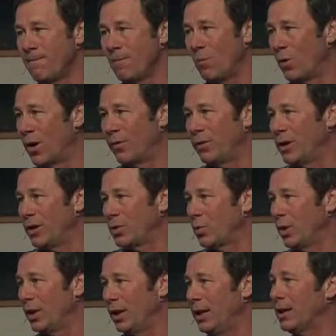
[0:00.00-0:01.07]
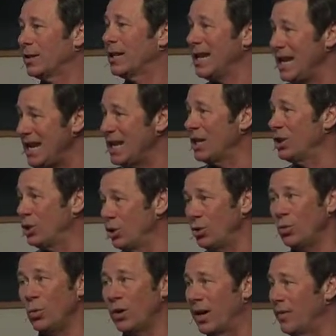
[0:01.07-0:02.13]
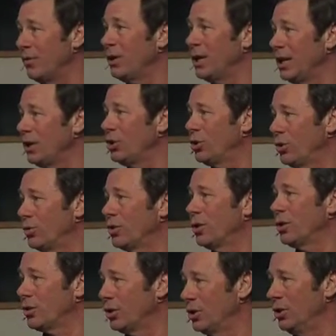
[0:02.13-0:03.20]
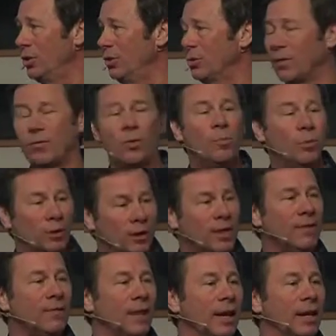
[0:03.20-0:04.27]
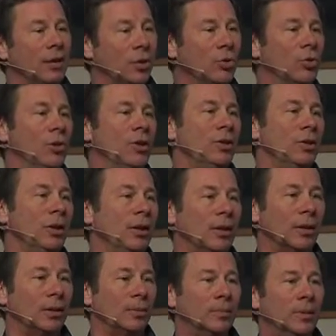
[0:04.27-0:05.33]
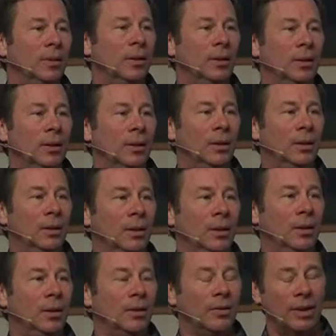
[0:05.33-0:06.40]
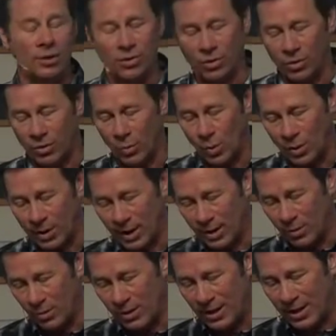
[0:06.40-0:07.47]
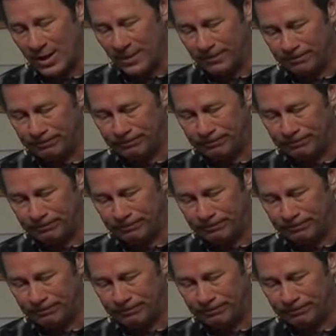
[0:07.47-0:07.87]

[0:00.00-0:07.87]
Whatever His will is, He can do whatever He chooses to do. If you believe that and you trust in Him, things are going to work out okay.